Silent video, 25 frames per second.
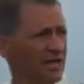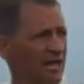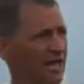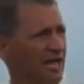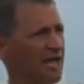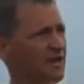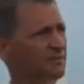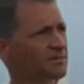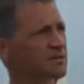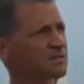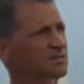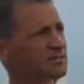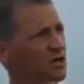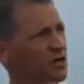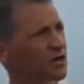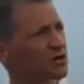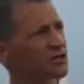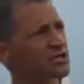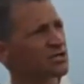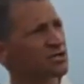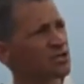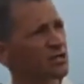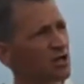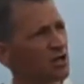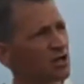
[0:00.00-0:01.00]
canopy
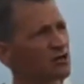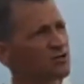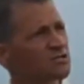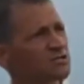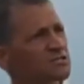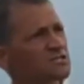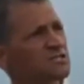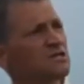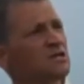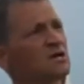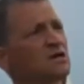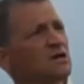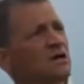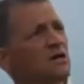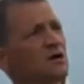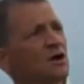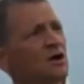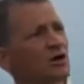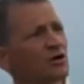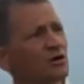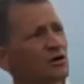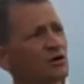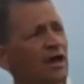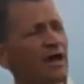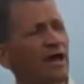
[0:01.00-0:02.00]
started to close.
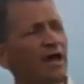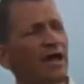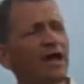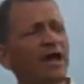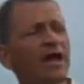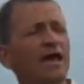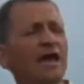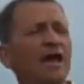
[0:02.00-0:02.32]
Okay,